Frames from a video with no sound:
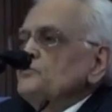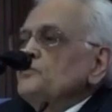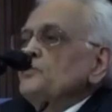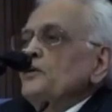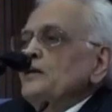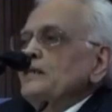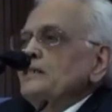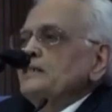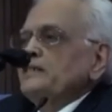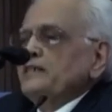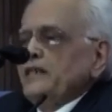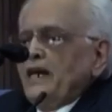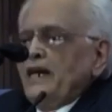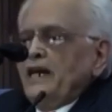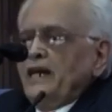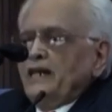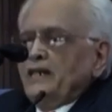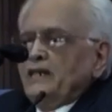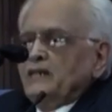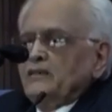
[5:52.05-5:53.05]
fuel
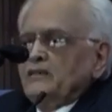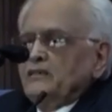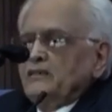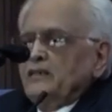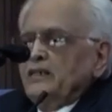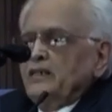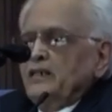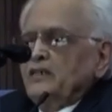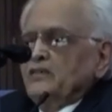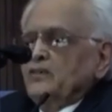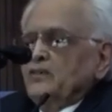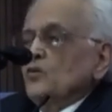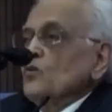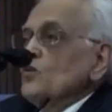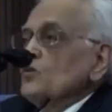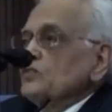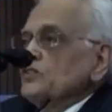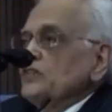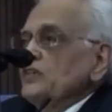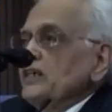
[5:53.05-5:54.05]
tank, there is an
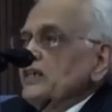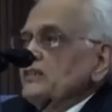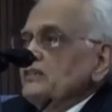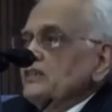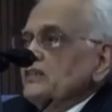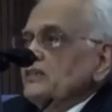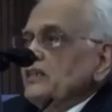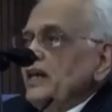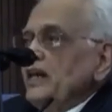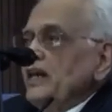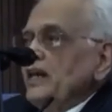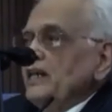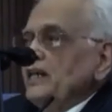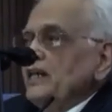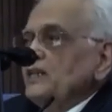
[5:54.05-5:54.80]
oxidizer tank.